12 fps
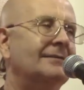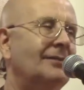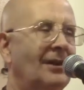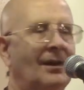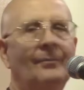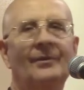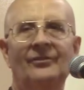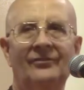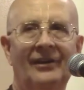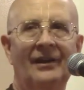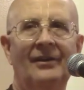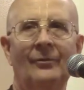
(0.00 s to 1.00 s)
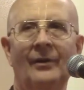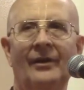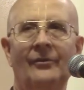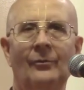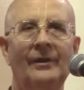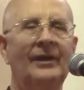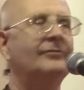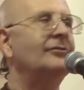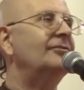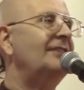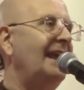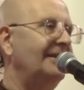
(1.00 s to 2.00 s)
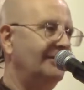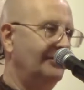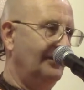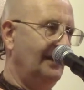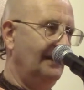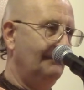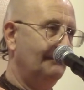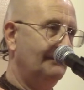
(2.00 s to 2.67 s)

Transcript: Karma is there whether we understand it or not.